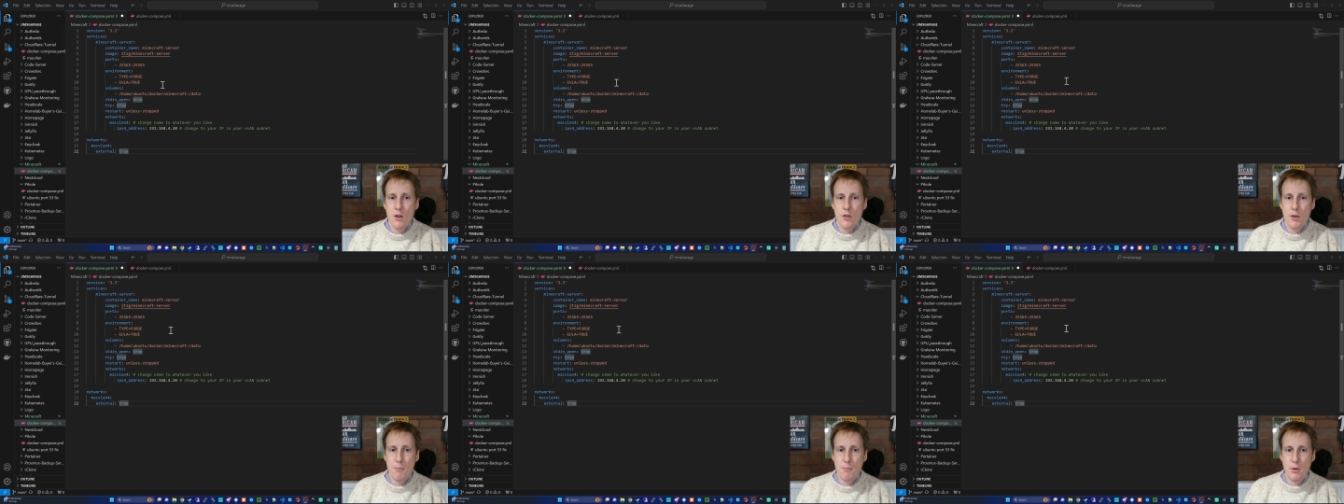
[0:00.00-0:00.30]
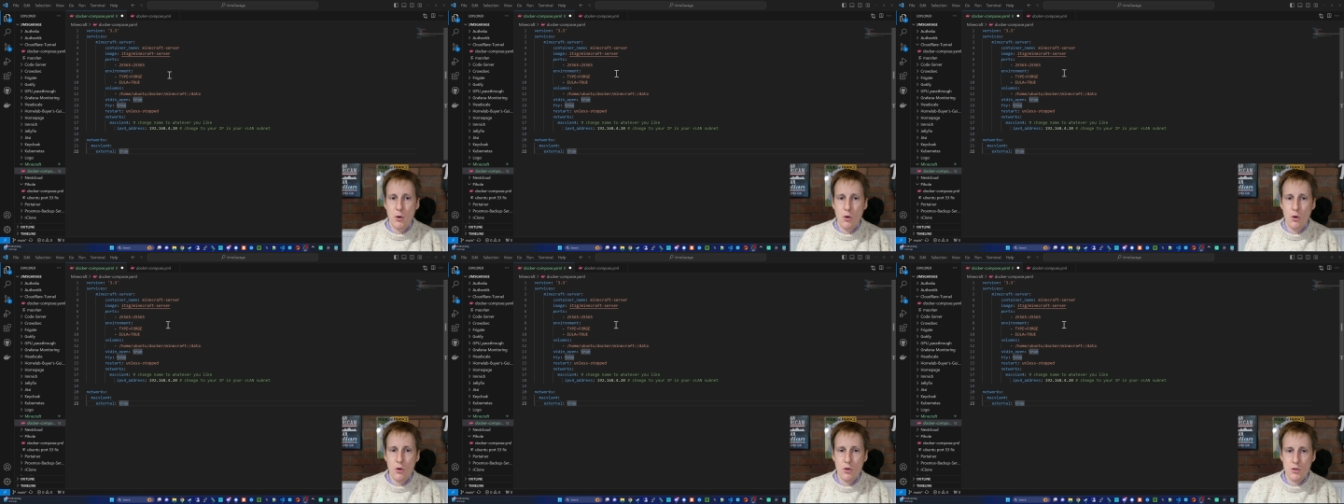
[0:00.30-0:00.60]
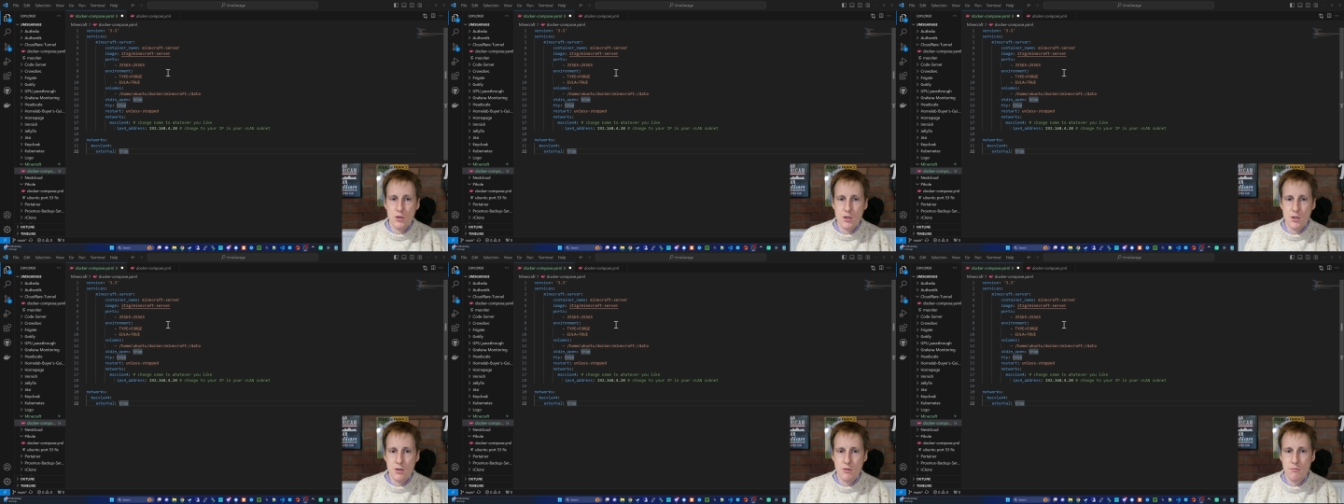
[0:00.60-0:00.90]
the
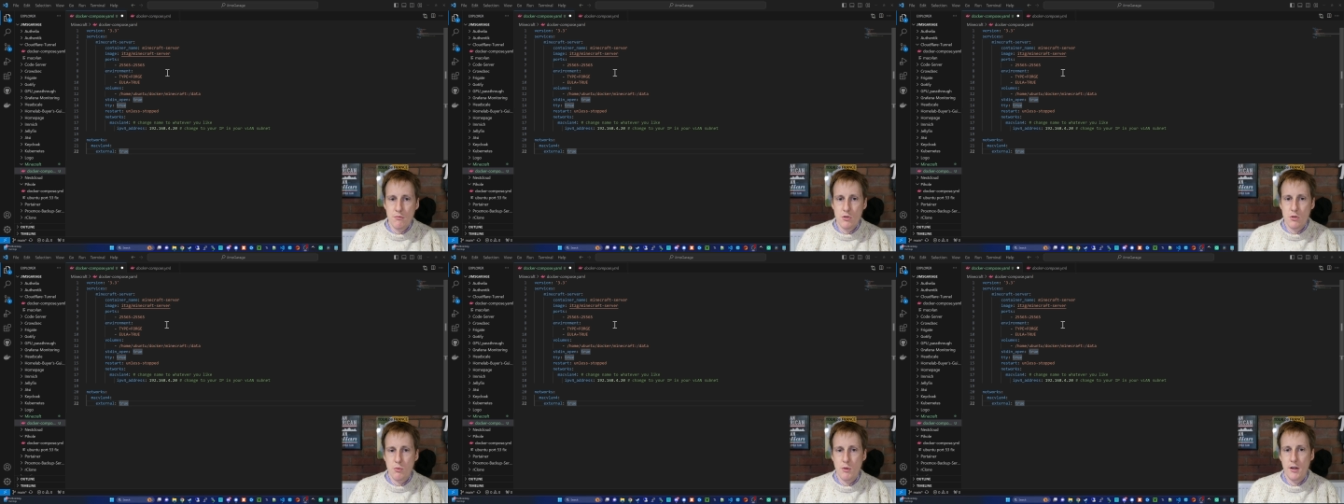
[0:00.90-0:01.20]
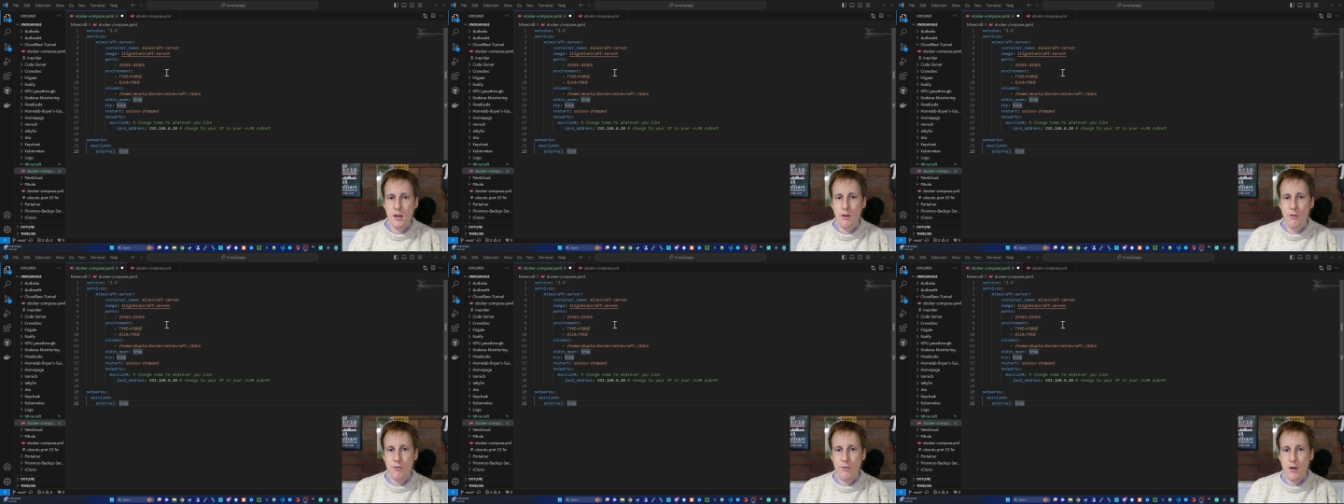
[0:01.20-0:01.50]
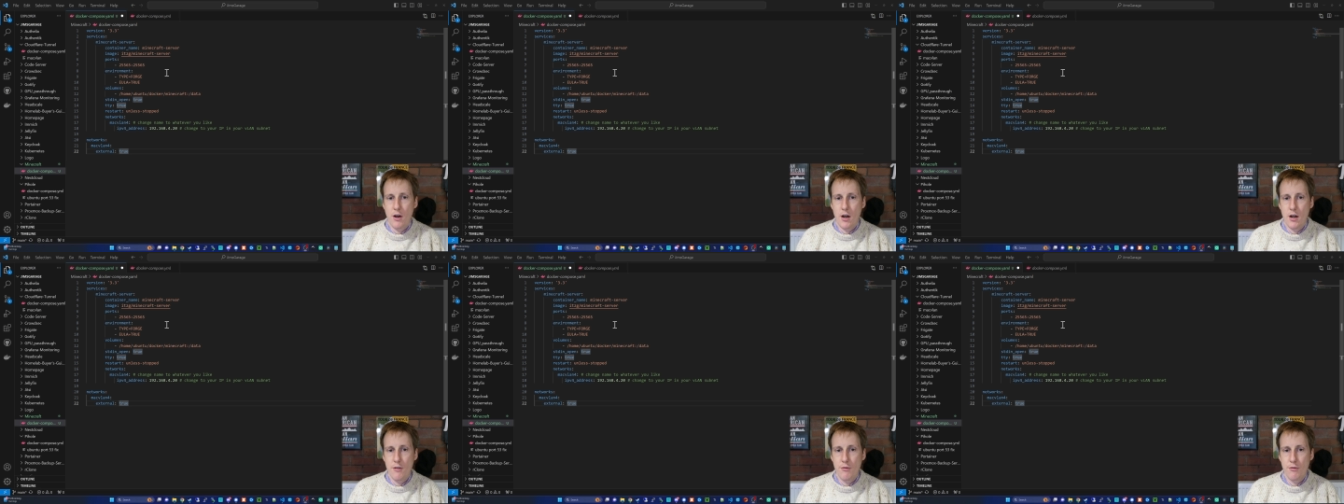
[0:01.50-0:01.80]
ports
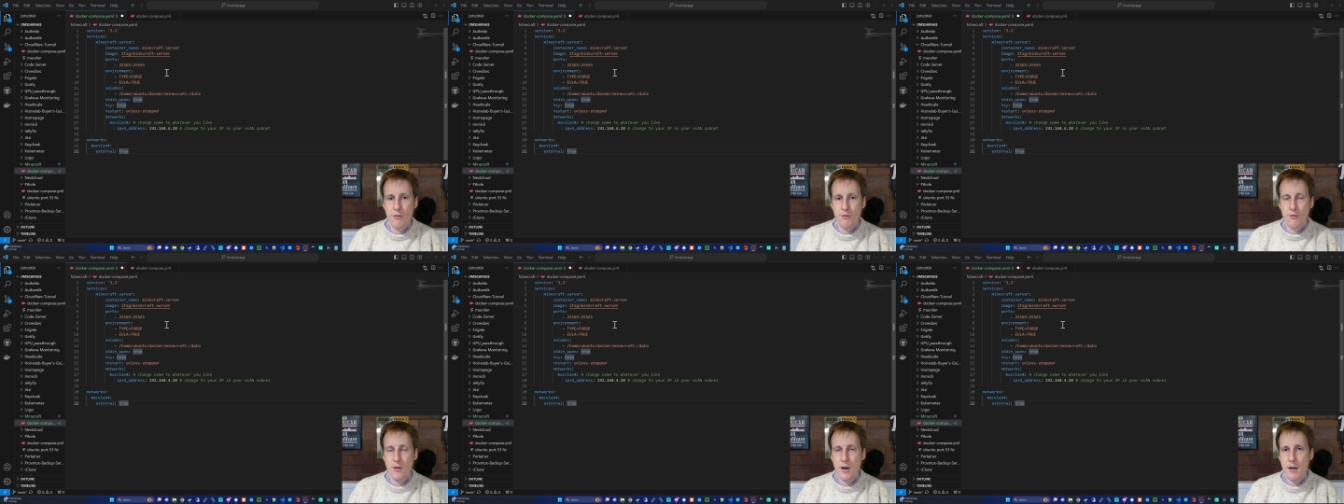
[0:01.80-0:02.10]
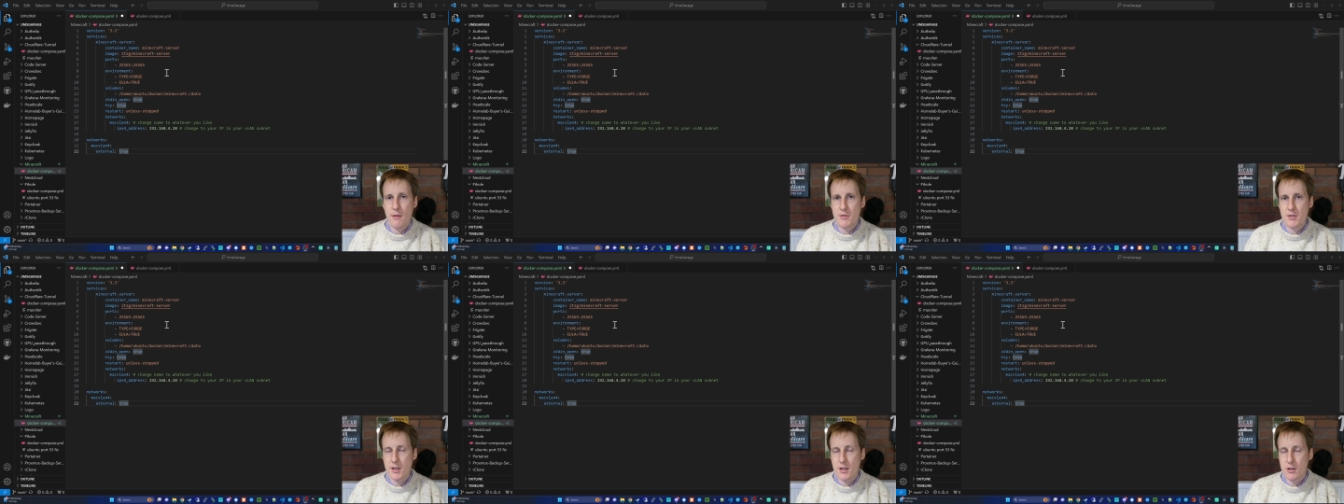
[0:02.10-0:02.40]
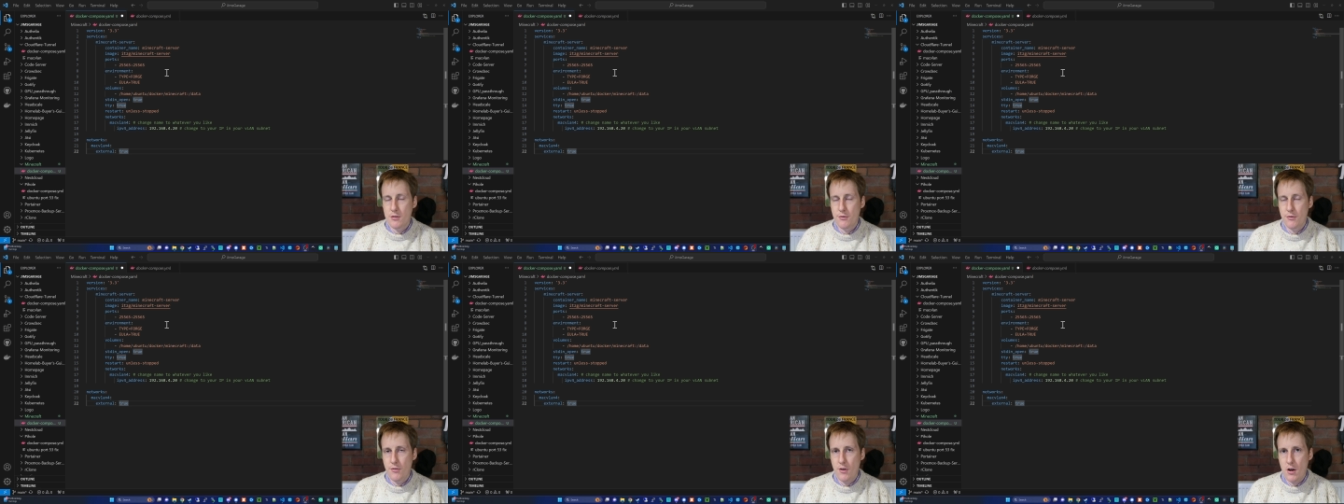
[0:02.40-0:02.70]

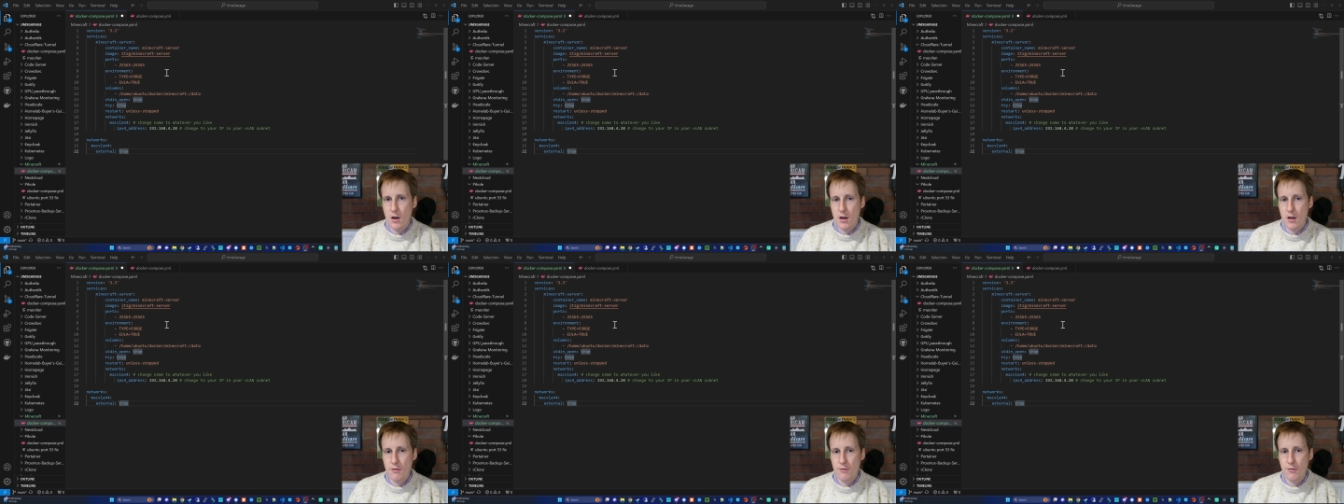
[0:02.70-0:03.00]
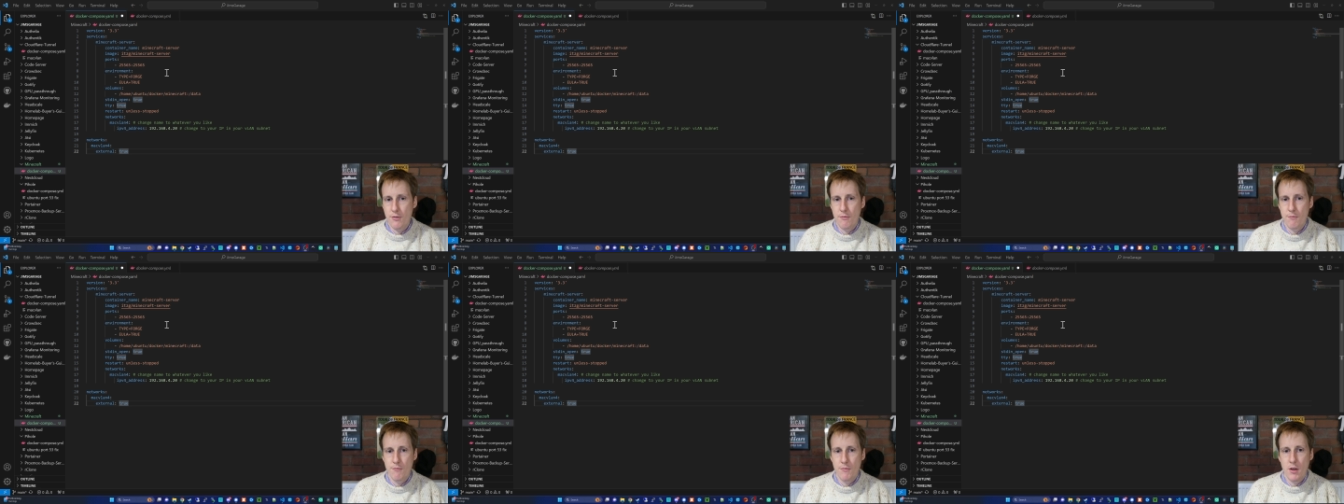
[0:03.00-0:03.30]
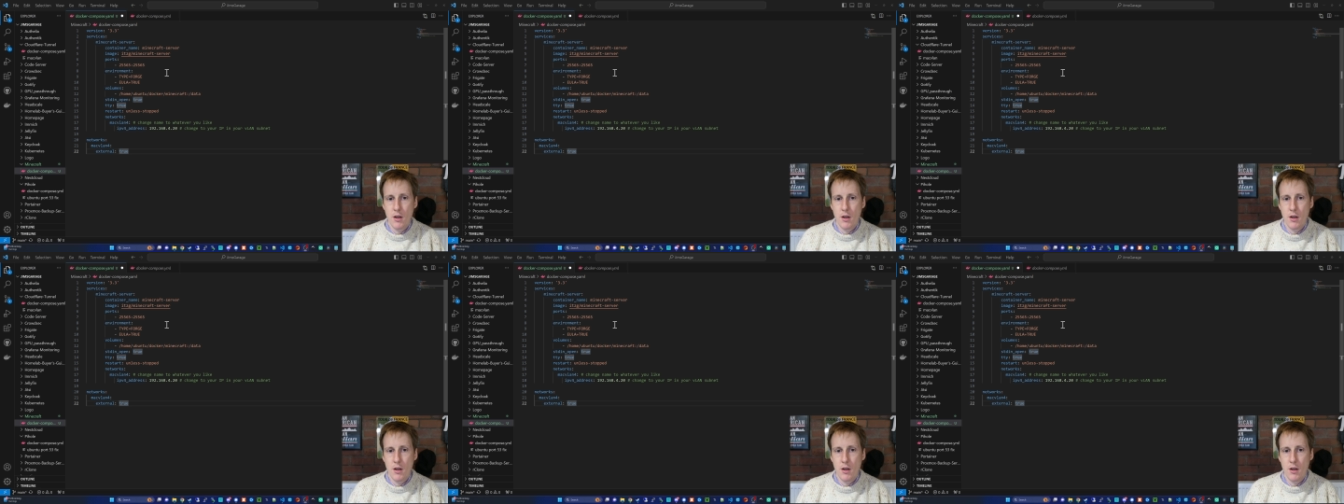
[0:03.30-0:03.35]
25565,